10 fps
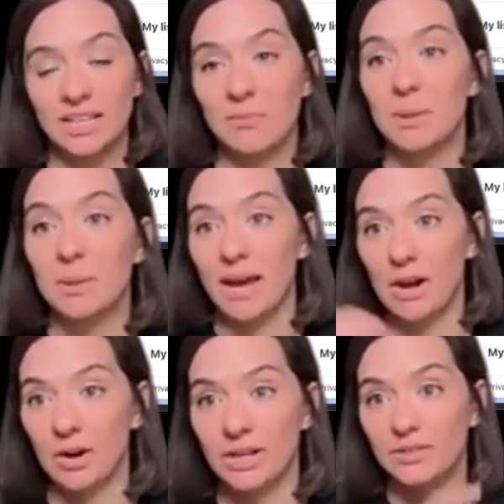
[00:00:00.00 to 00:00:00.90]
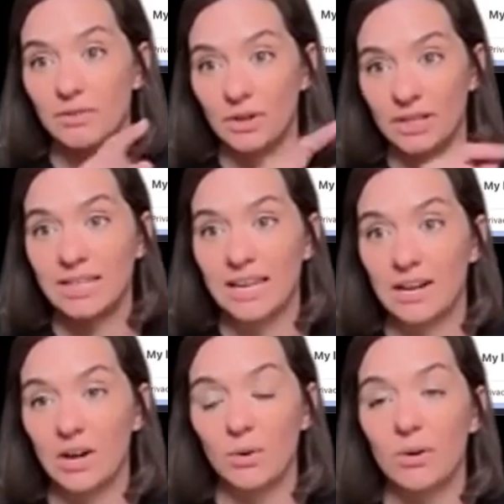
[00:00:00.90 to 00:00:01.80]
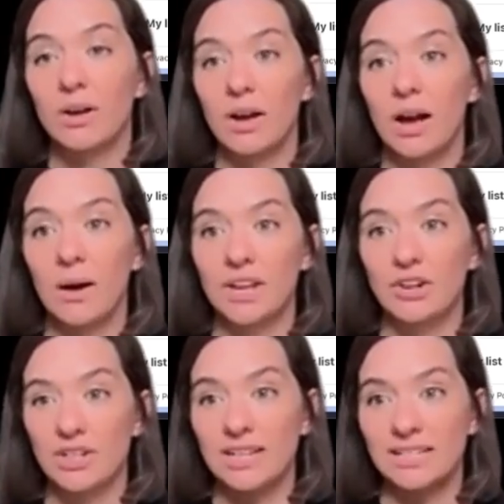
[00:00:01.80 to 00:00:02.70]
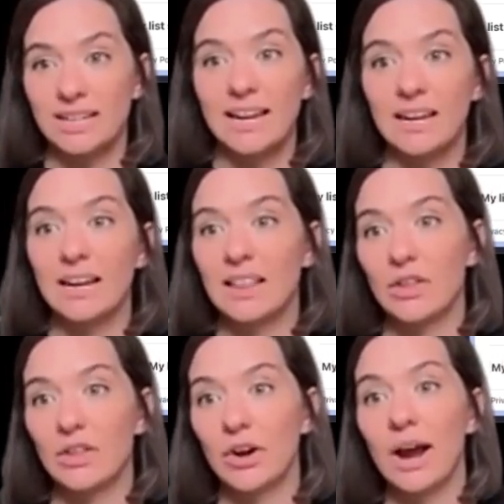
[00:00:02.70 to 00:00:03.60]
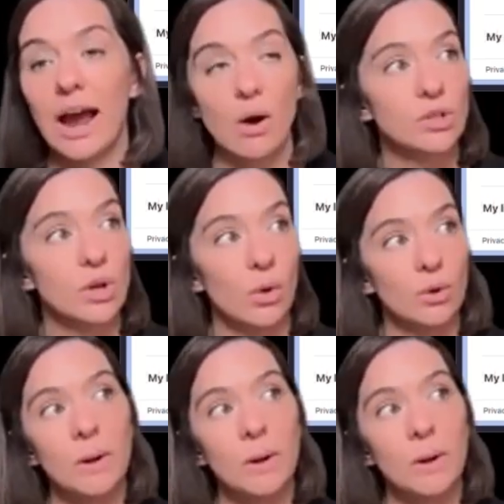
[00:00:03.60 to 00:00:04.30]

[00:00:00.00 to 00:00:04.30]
Give me the parents for this kiddo that are designated in their household.